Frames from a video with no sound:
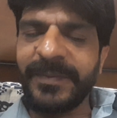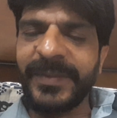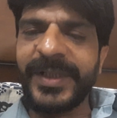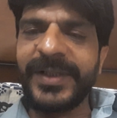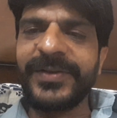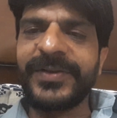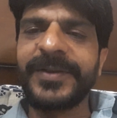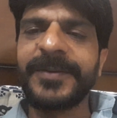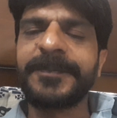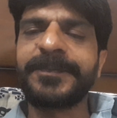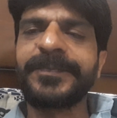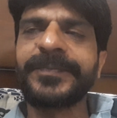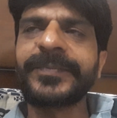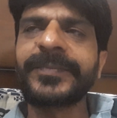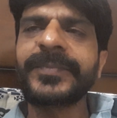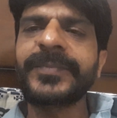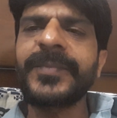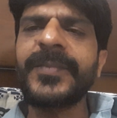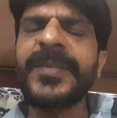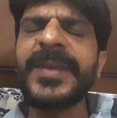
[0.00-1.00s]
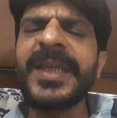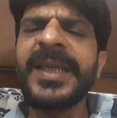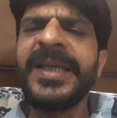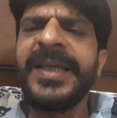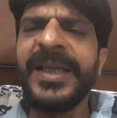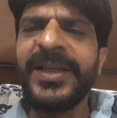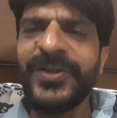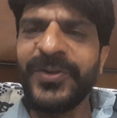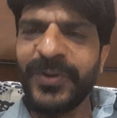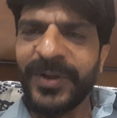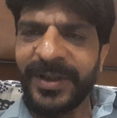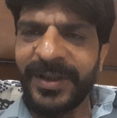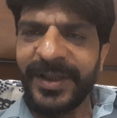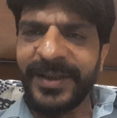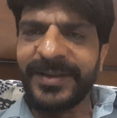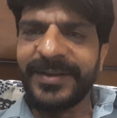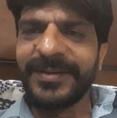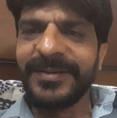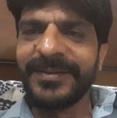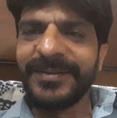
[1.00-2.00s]
means. Yes, you are
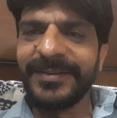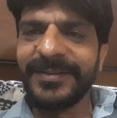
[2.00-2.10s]
right.